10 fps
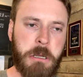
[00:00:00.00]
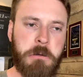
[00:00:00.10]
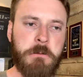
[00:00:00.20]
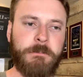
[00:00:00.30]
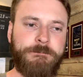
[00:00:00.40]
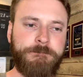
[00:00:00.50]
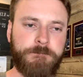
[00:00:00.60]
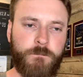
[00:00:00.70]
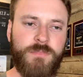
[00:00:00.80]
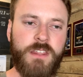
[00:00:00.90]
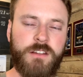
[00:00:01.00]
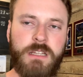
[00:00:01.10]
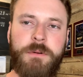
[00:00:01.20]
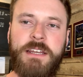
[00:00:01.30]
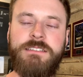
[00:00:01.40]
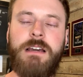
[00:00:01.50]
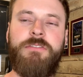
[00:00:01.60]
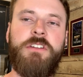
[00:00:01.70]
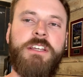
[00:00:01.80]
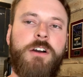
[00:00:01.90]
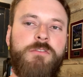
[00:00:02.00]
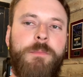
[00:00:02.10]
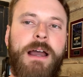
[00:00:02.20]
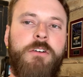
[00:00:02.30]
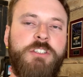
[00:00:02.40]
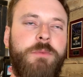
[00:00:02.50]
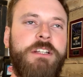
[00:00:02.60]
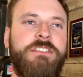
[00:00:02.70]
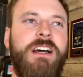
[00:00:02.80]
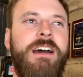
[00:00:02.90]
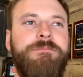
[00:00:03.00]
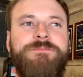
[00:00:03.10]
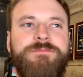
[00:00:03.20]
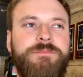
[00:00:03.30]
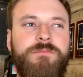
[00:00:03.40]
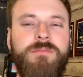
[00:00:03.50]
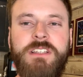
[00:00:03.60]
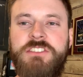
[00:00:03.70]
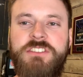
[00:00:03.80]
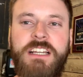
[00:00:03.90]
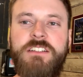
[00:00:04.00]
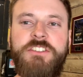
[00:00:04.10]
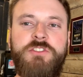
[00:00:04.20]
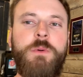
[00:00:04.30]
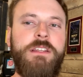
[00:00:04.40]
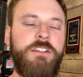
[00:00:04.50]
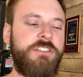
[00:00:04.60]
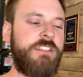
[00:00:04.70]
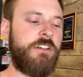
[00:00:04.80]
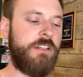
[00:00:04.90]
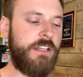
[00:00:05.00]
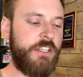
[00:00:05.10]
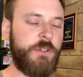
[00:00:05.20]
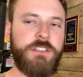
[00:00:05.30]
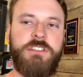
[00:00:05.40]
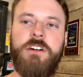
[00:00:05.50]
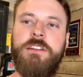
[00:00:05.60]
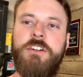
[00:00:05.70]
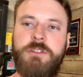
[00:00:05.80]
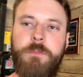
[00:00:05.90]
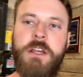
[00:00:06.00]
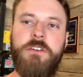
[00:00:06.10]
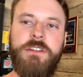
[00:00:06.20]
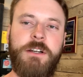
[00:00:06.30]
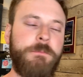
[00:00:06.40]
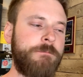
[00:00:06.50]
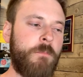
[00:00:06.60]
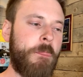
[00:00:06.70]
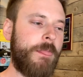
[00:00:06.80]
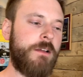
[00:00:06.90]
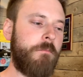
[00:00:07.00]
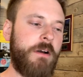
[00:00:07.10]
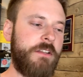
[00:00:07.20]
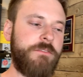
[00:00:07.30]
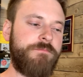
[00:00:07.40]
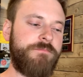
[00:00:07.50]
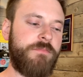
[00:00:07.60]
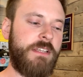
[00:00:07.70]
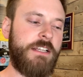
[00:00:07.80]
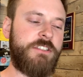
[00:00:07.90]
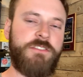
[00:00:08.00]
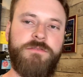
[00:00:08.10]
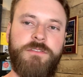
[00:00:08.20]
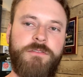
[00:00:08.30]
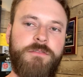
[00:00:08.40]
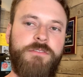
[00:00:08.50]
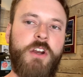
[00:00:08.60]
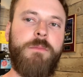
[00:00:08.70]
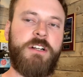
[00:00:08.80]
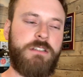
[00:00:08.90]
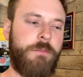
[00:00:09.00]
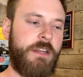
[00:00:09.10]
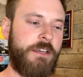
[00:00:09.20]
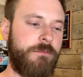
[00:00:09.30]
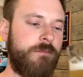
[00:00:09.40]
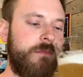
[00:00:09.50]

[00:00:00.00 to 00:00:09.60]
The lemonade definitely overpowers, but it's not sickly sweet. There's still, you can tell that there's a beer in there, but it's very much lemonade.